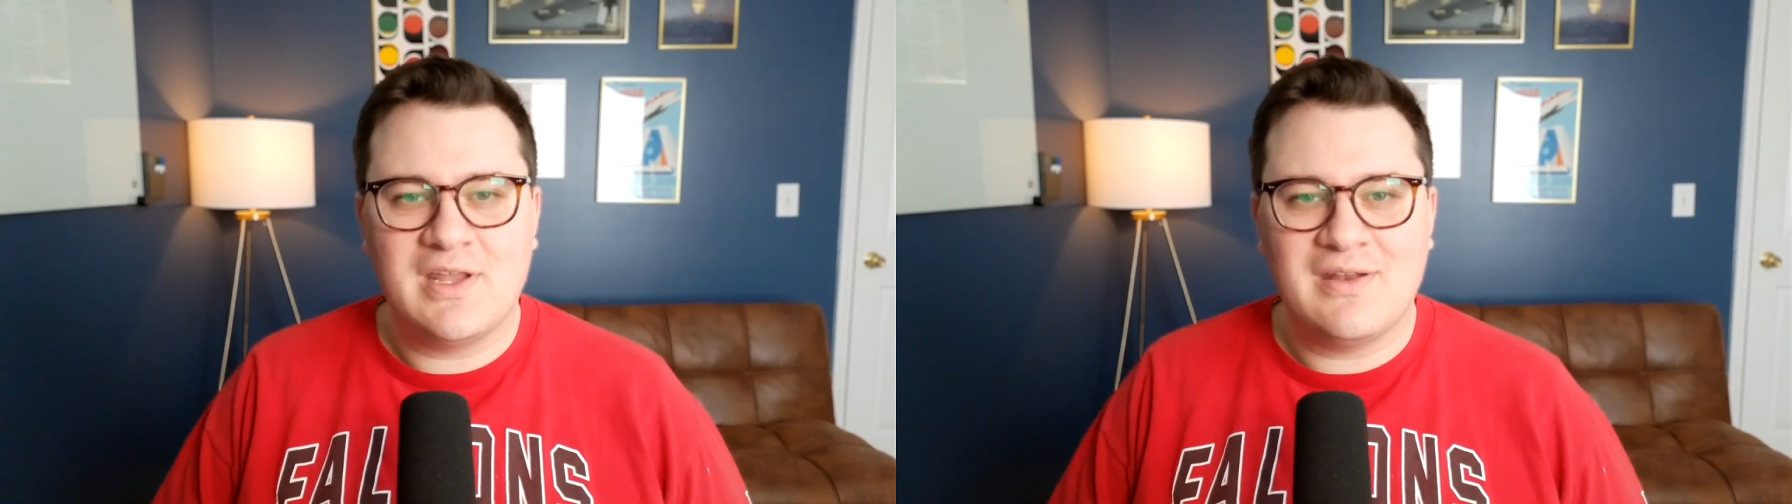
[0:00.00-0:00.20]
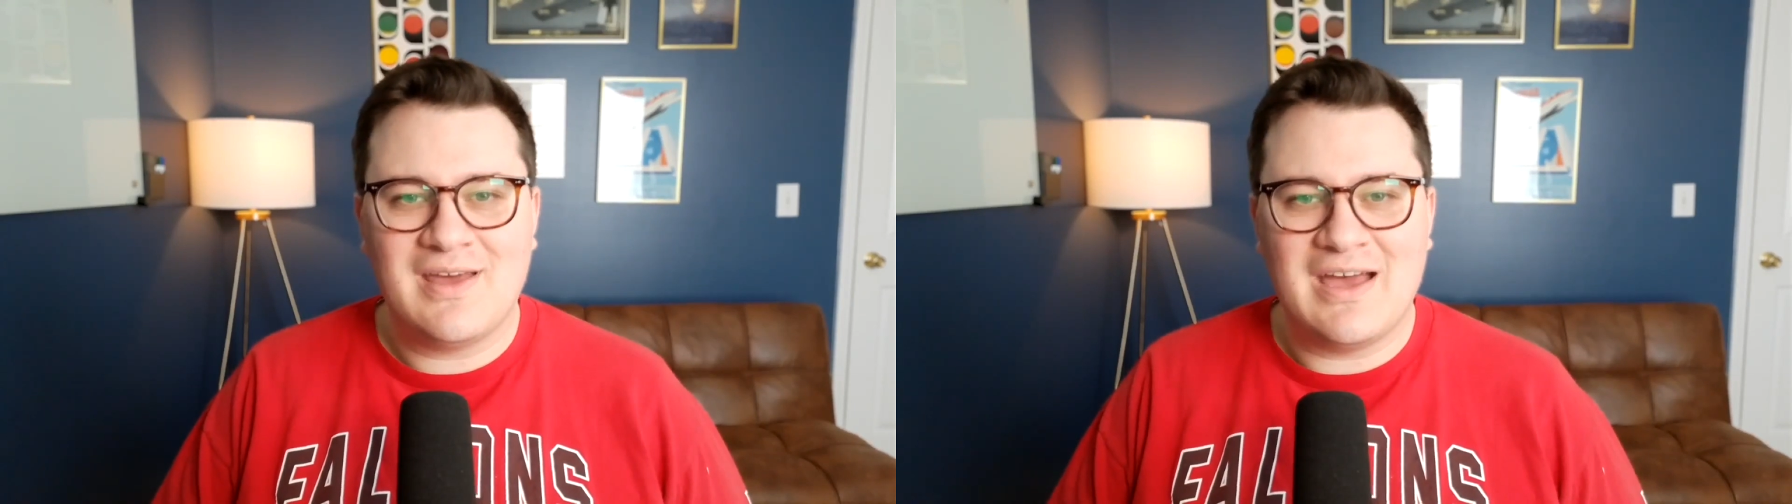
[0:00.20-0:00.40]

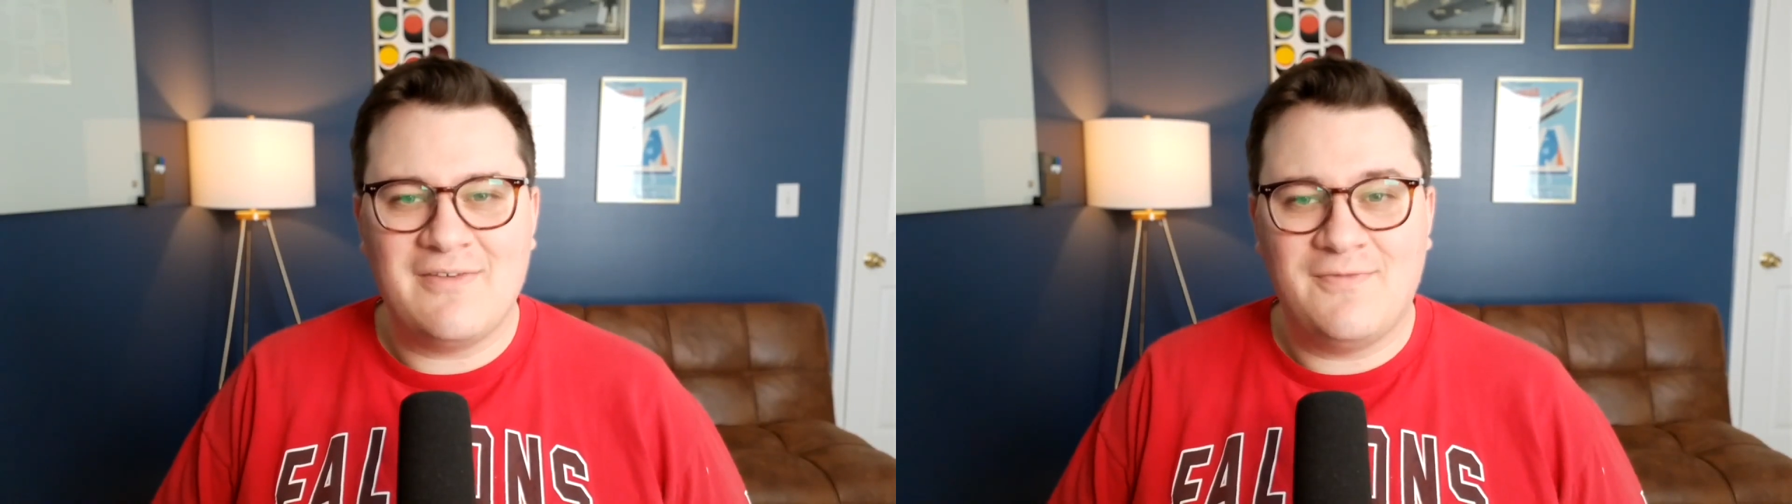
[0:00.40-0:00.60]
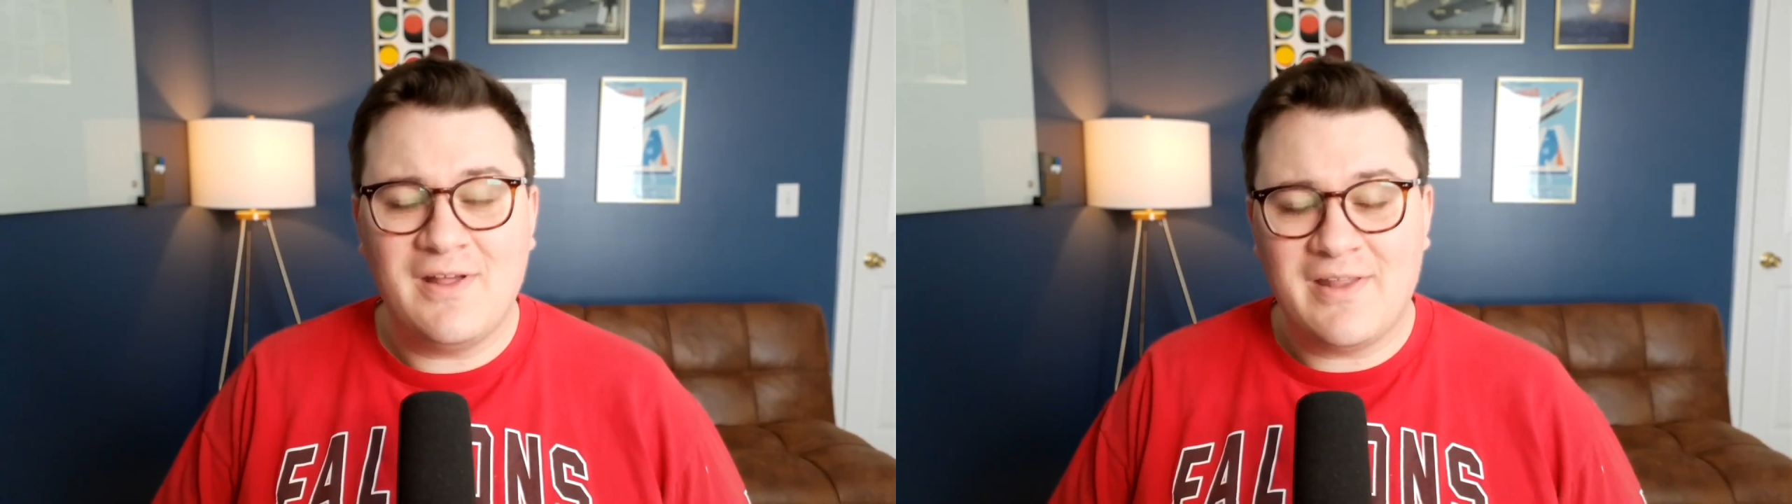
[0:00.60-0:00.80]
and I
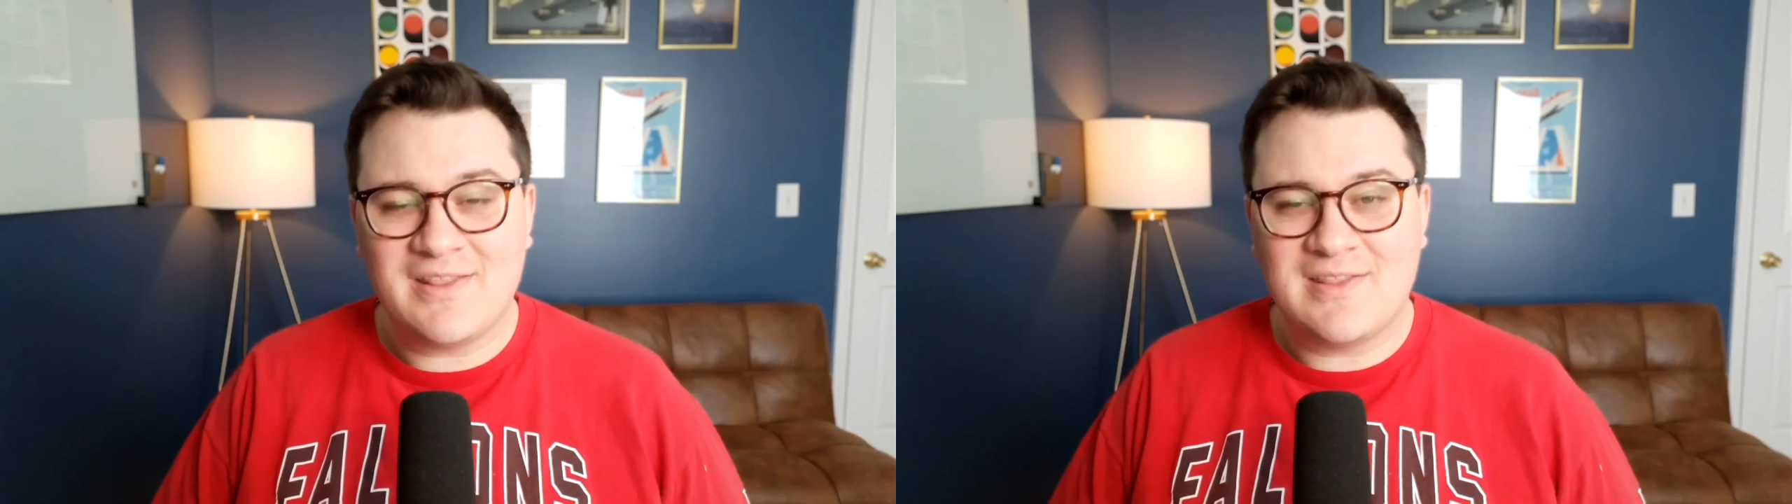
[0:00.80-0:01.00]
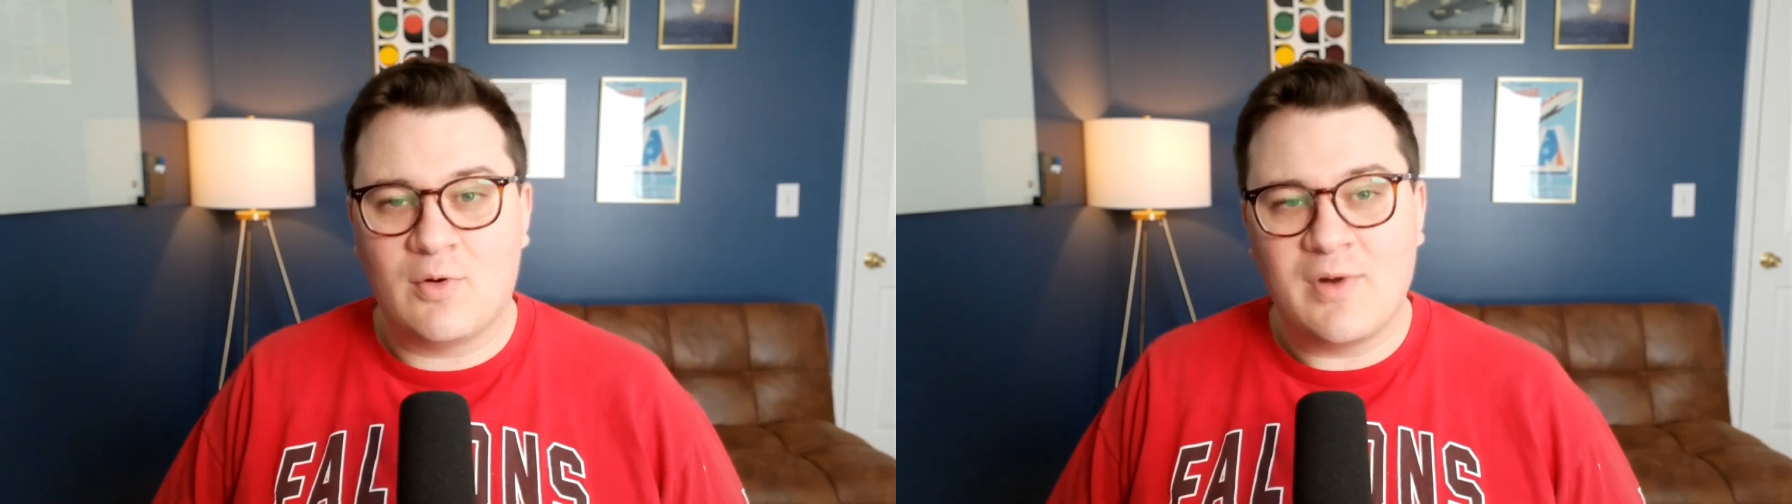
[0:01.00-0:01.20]
felt
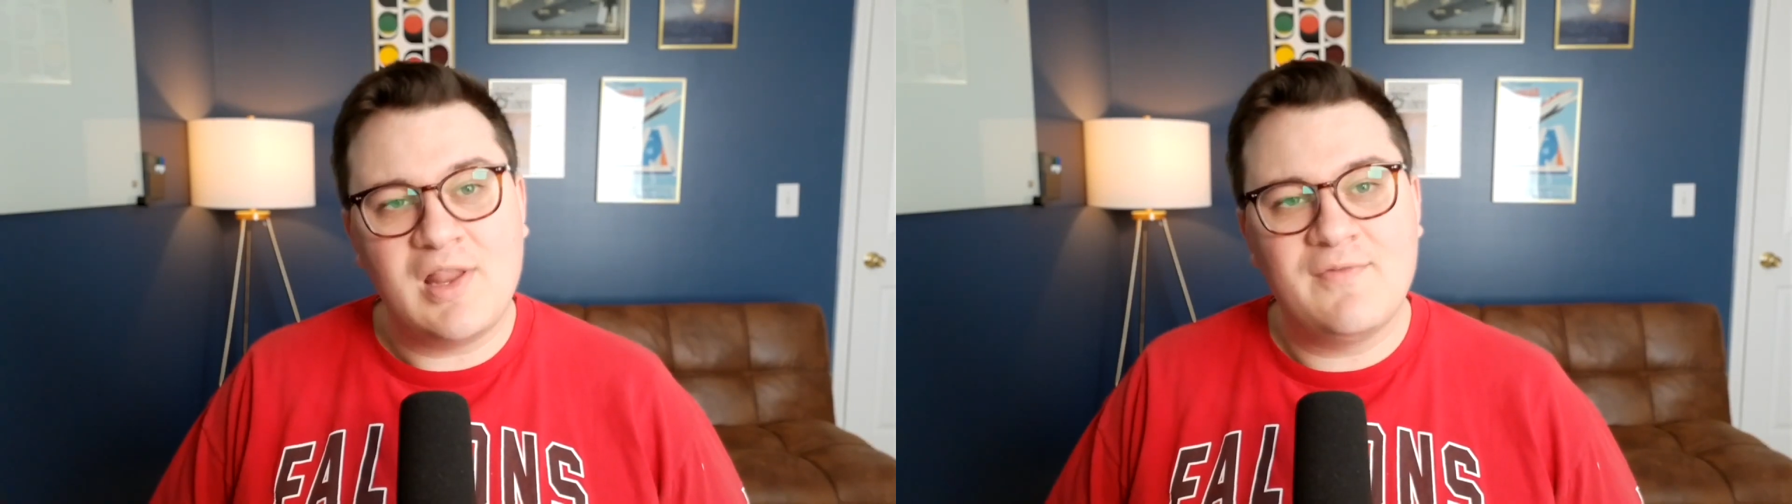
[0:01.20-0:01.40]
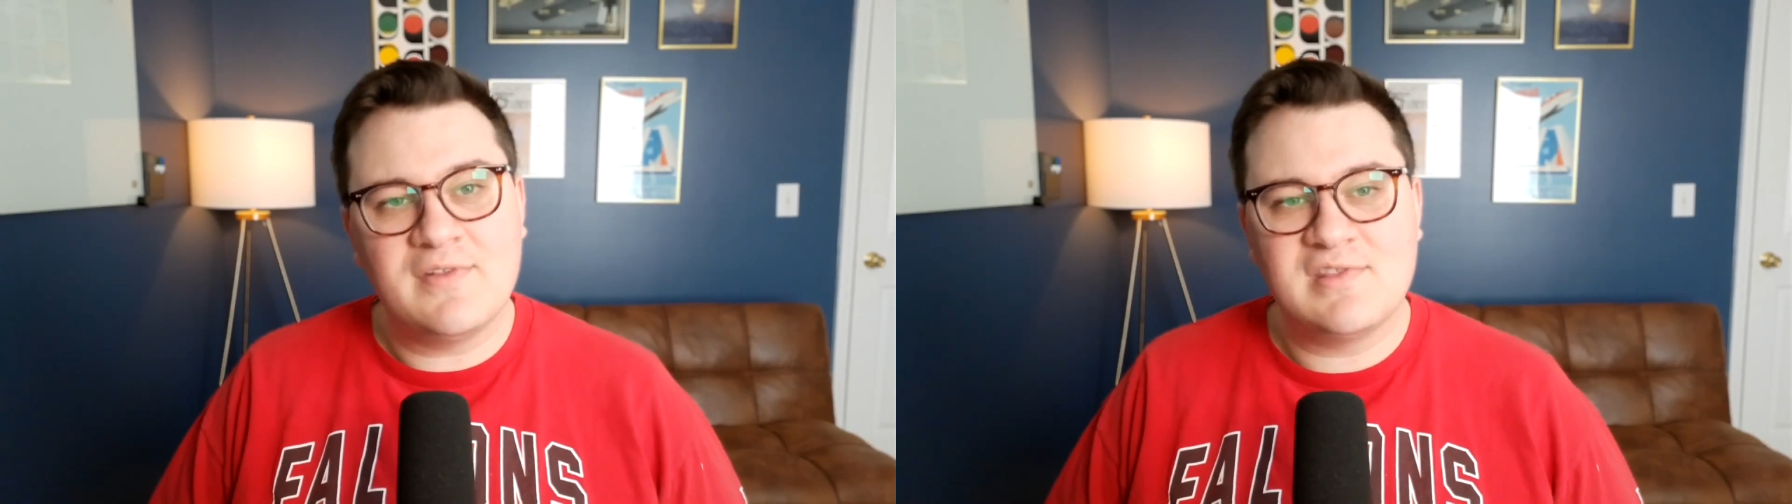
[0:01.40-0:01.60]
like they were
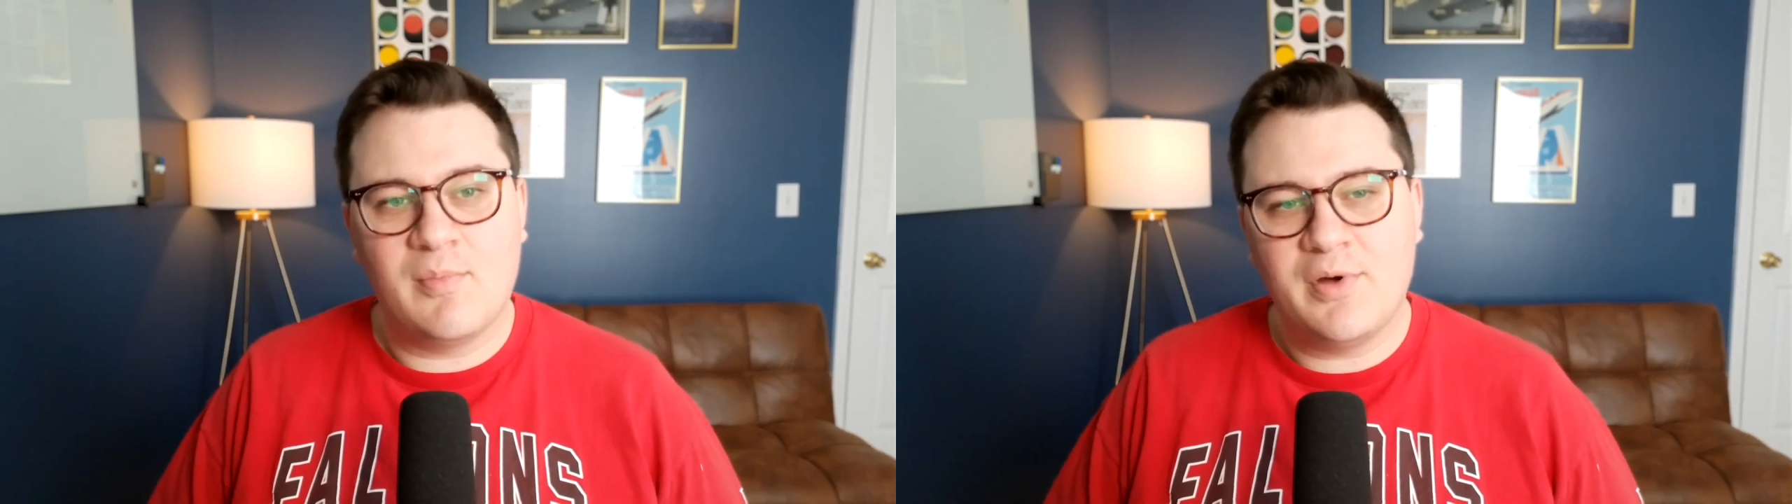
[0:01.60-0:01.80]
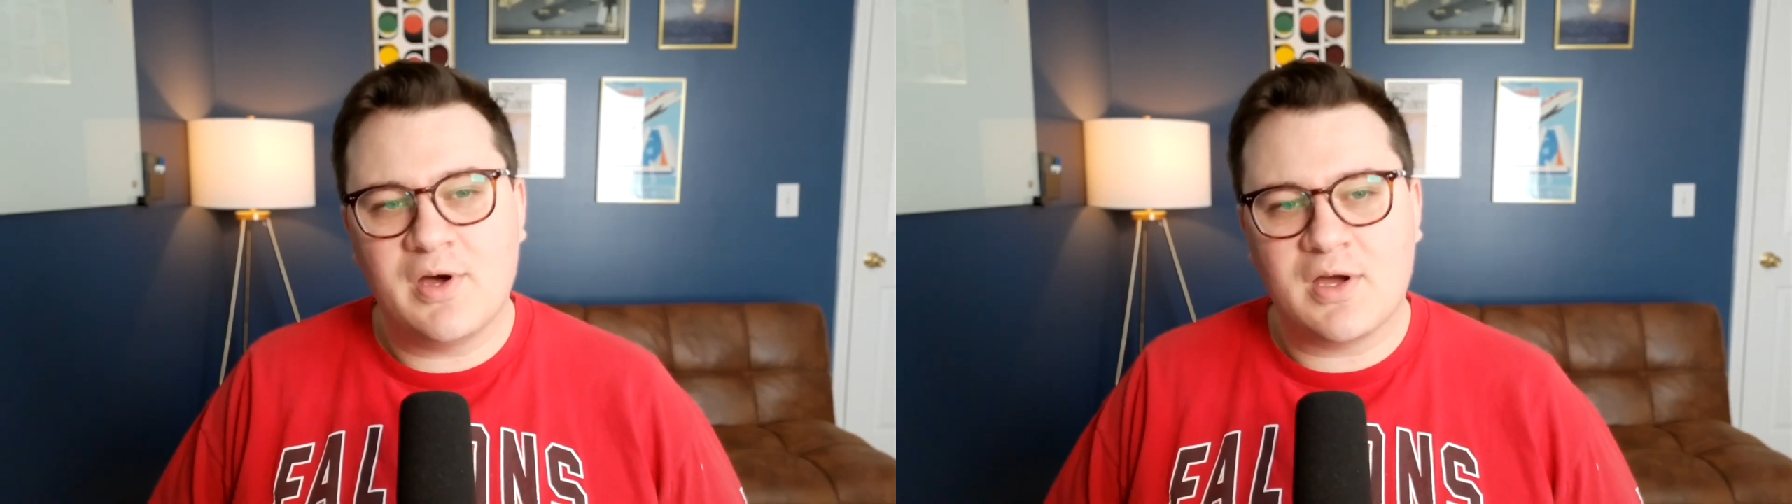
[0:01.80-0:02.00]
relevant to the
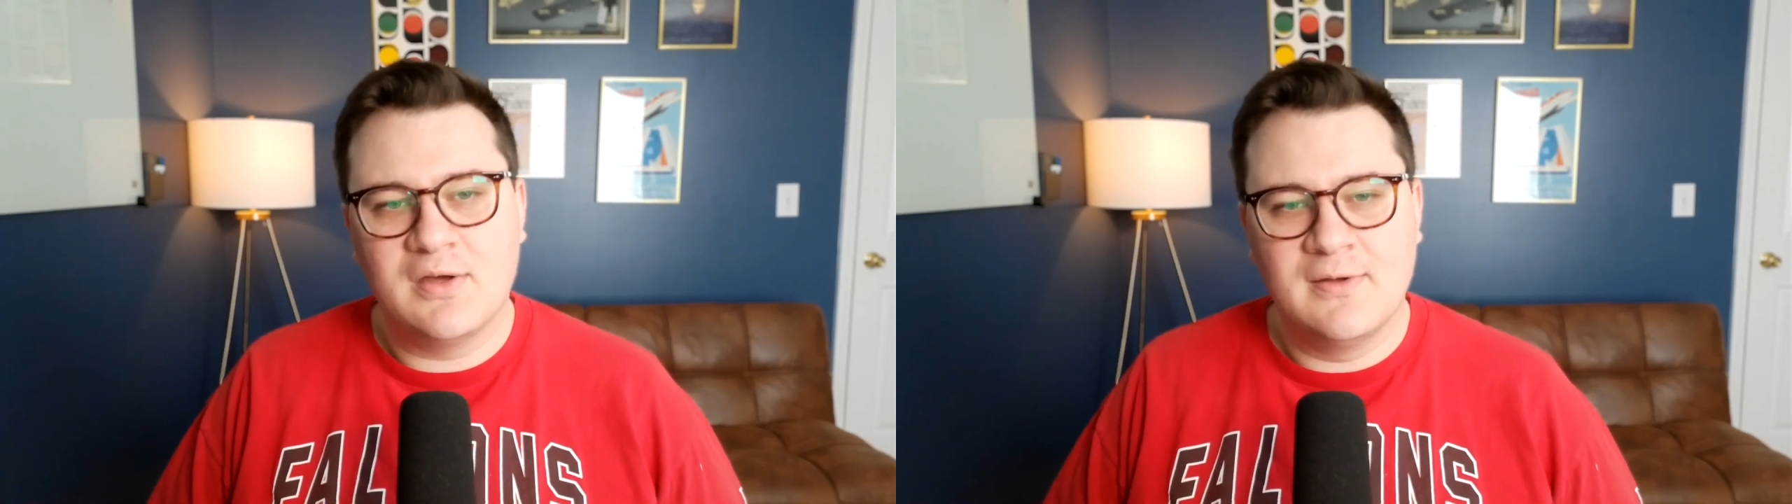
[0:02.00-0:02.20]
book.